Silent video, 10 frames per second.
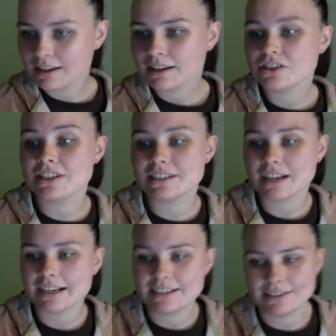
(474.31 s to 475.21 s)
She's
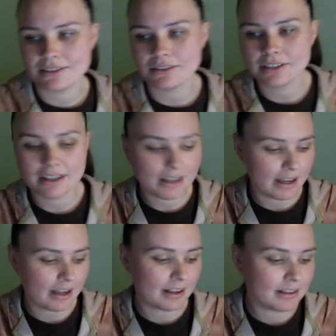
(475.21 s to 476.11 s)
9 years old.
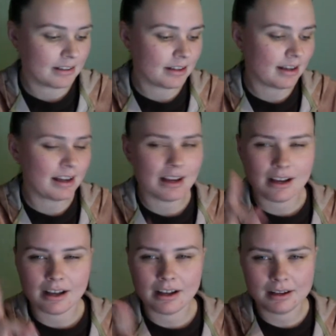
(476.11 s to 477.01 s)
Okay.
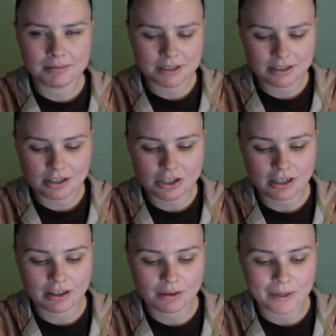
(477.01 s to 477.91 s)
I'm just going to check
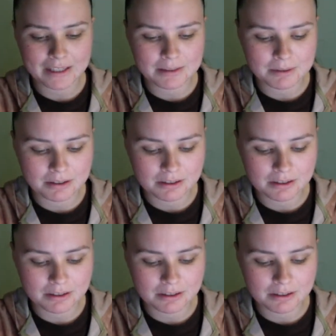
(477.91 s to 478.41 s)
the weight limit